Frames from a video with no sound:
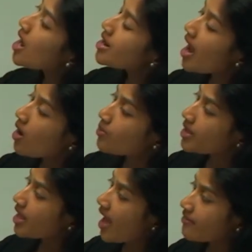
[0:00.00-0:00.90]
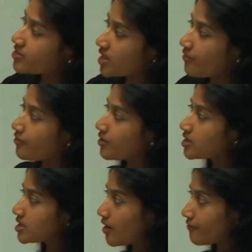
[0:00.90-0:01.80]
Now we have sulfur
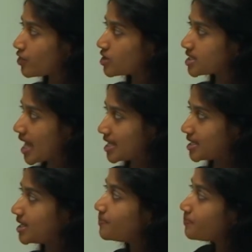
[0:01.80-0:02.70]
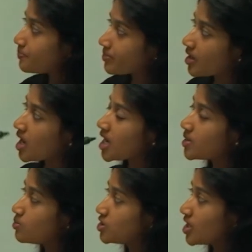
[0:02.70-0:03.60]
sulfurous acid,
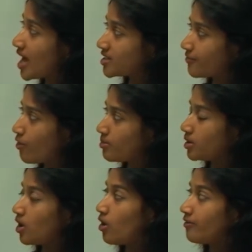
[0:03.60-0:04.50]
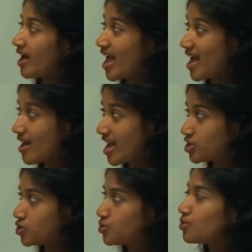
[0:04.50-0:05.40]
which has a formula of
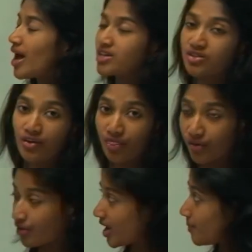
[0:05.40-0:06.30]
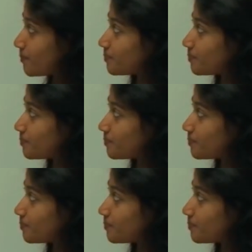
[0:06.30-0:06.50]
H two S O three.